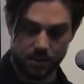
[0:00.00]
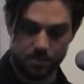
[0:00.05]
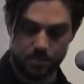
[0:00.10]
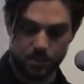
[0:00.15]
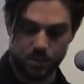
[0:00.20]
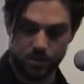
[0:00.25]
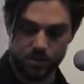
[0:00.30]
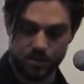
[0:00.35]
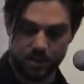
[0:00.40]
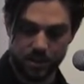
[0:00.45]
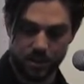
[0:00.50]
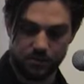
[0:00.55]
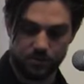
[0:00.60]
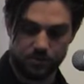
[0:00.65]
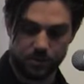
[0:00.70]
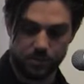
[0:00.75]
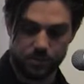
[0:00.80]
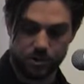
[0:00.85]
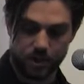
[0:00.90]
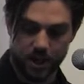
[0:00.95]
and porcelain
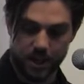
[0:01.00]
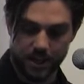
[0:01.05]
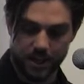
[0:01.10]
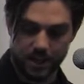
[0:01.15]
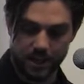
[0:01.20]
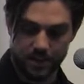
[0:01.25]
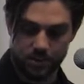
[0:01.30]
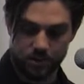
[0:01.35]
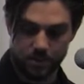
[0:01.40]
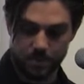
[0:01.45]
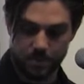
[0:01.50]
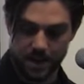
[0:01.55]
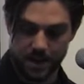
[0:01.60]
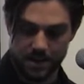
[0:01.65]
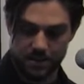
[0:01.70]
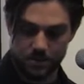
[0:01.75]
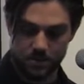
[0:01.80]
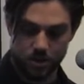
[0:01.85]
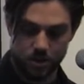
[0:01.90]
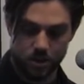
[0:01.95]
from China and
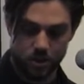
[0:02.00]
Japan,